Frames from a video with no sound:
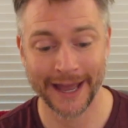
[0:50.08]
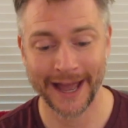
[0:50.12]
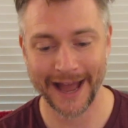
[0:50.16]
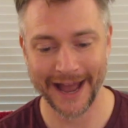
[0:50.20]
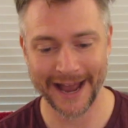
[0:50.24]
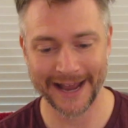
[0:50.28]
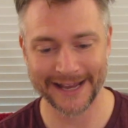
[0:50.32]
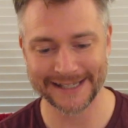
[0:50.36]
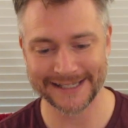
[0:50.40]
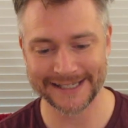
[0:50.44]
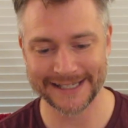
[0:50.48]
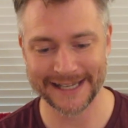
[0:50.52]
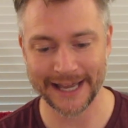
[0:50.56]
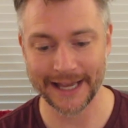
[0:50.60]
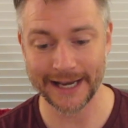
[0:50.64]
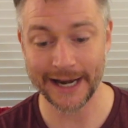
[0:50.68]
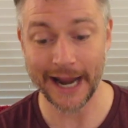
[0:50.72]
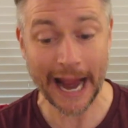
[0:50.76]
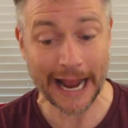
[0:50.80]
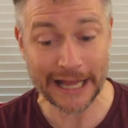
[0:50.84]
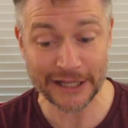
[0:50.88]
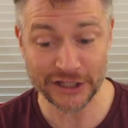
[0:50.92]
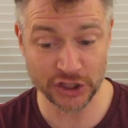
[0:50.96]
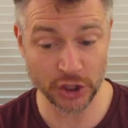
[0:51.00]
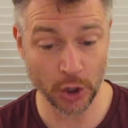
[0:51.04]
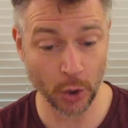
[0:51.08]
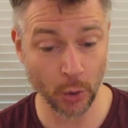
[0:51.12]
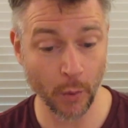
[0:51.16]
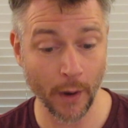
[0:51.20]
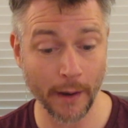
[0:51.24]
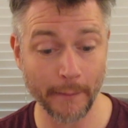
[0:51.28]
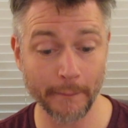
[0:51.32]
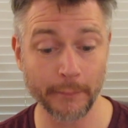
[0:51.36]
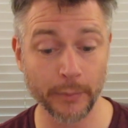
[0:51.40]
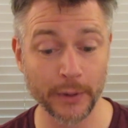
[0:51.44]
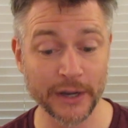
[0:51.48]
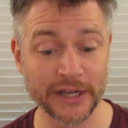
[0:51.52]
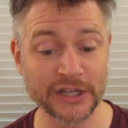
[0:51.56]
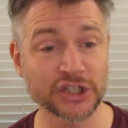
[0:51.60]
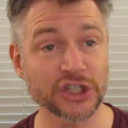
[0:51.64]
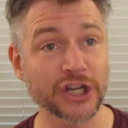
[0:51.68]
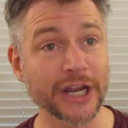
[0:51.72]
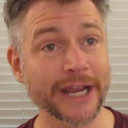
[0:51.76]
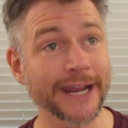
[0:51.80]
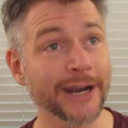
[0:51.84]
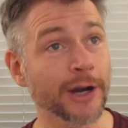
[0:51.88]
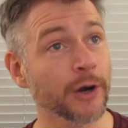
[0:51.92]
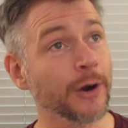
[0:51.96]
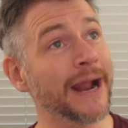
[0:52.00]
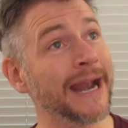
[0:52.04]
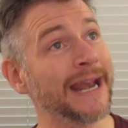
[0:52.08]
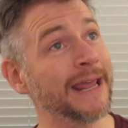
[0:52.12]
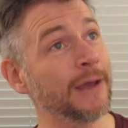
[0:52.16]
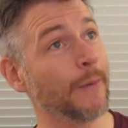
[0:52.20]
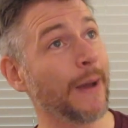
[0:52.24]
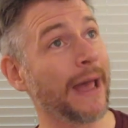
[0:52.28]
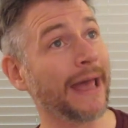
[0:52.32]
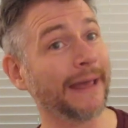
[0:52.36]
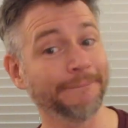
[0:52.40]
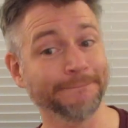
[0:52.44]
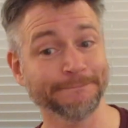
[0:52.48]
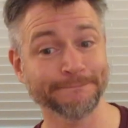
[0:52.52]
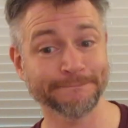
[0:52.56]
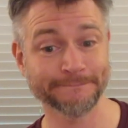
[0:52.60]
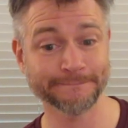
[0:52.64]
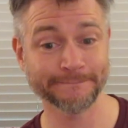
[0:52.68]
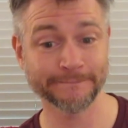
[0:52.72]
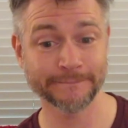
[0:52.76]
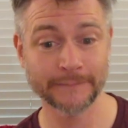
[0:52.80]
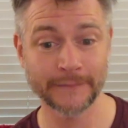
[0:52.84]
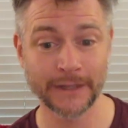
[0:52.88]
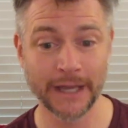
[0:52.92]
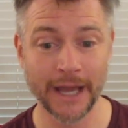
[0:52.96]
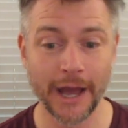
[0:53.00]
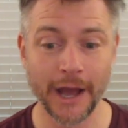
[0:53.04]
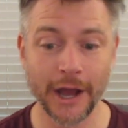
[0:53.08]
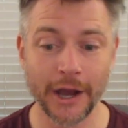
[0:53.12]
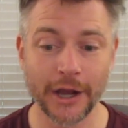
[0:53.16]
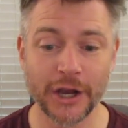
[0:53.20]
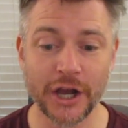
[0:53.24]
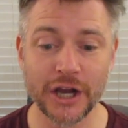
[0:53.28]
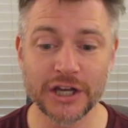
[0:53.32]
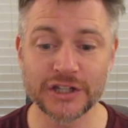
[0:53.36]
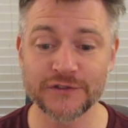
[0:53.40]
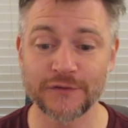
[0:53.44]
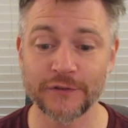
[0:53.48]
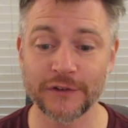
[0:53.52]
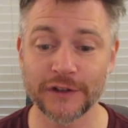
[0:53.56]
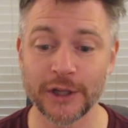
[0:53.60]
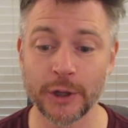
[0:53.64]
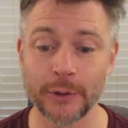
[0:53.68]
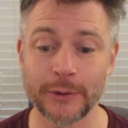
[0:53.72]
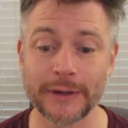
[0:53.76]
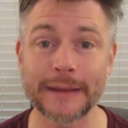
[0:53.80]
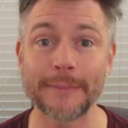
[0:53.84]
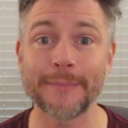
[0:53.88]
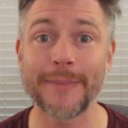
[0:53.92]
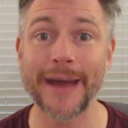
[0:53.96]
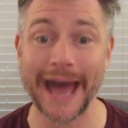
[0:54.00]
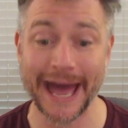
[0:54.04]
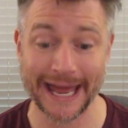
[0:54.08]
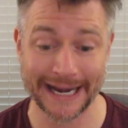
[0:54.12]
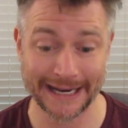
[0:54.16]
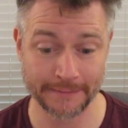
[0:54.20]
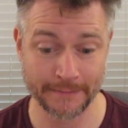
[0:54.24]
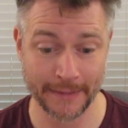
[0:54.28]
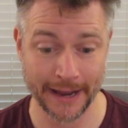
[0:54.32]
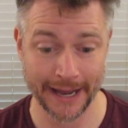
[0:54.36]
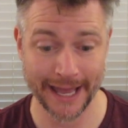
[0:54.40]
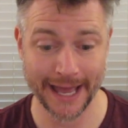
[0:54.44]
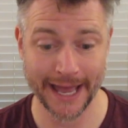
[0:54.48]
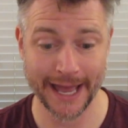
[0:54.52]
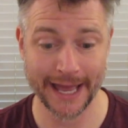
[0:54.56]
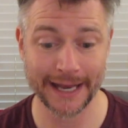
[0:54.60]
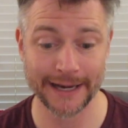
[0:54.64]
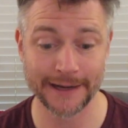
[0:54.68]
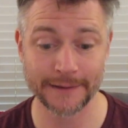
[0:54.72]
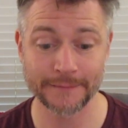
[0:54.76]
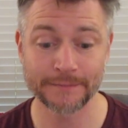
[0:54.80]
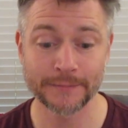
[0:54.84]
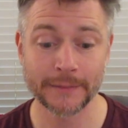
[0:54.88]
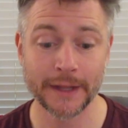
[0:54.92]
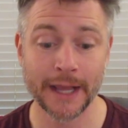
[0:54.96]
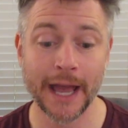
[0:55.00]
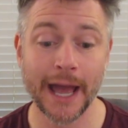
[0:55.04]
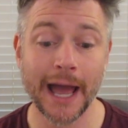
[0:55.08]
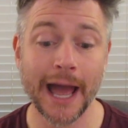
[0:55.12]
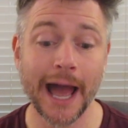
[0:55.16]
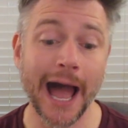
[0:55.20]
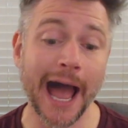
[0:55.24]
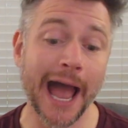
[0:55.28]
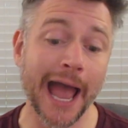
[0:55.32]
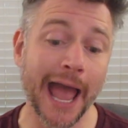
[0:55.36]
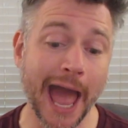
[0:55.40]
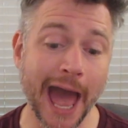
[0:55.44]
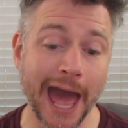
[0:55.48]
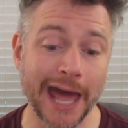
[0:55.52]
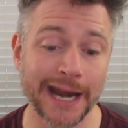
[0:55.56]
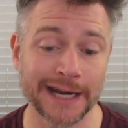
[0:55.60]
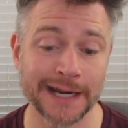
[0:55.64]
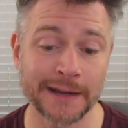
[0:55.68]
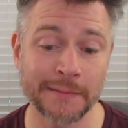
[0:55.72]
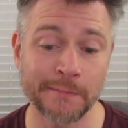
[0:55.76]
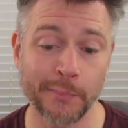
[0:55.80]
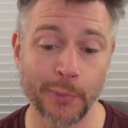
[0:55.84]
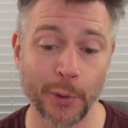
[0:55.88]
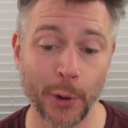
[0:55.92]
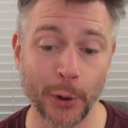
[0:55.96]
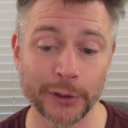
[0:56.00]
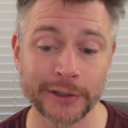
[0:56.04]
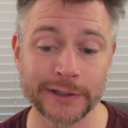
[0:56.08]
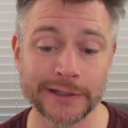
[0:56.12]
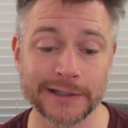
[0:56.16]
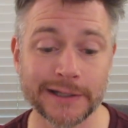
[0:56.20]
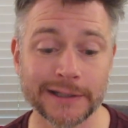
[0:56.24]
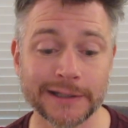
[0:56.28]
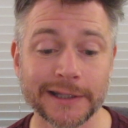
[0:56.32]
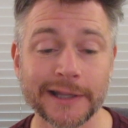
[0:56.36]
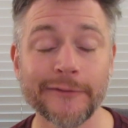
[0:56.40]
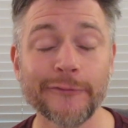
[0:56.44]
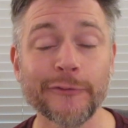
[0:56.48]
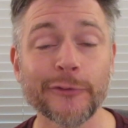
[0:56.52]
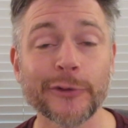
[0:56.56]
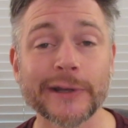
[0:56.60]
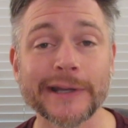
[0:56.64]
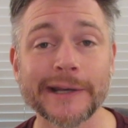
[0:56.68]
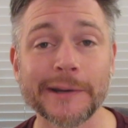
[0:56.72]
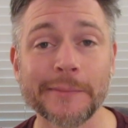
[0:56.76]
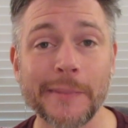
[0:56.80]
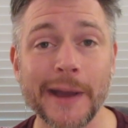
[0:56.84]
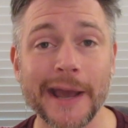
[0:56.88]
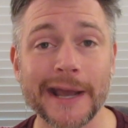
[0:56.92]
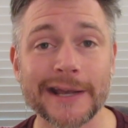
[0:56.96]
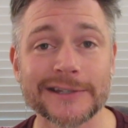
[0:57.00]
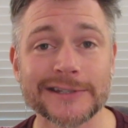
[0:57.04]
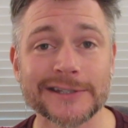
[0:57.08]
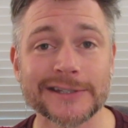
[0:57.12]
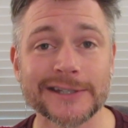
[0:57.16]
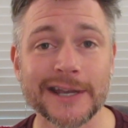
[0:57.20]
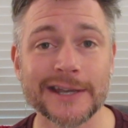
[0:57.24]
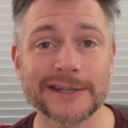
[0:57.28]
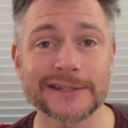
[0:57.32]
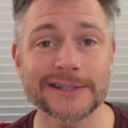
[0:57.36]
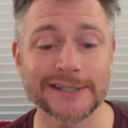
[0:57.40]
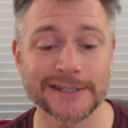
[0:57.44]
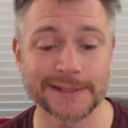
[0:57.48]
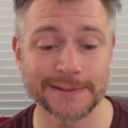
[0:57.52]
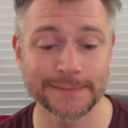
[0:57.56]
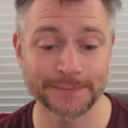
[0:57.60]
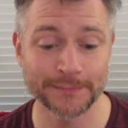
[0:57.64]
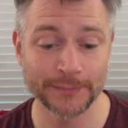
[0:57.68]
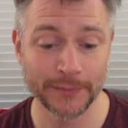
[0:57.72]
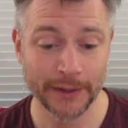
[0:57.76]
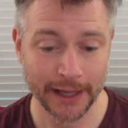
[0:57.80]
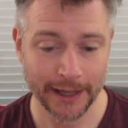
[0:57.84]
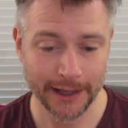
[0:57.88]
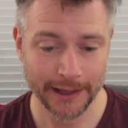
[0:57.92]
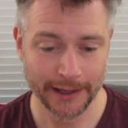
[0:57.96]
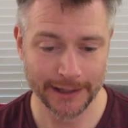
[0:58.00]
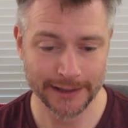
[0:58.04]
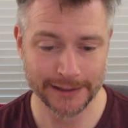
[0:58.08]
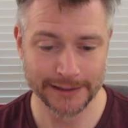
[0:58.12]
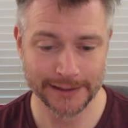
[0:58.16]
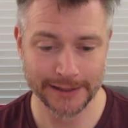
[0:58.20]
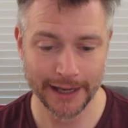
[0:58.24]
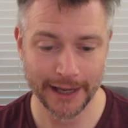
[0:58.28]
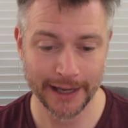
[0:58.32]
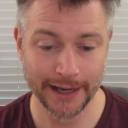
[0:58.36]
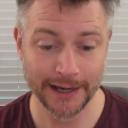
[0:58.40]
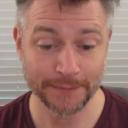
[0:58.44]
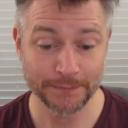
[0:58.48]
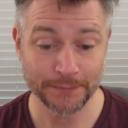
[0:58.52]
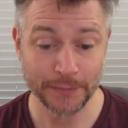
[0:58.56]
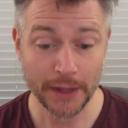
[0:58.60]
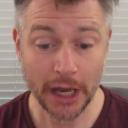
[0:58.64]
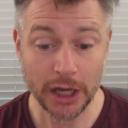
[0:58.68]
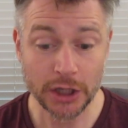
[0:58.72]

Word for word: I said, and so what brings you here anyway? Gus Vallony patted my head. I had an important delivery to make, sis, he said.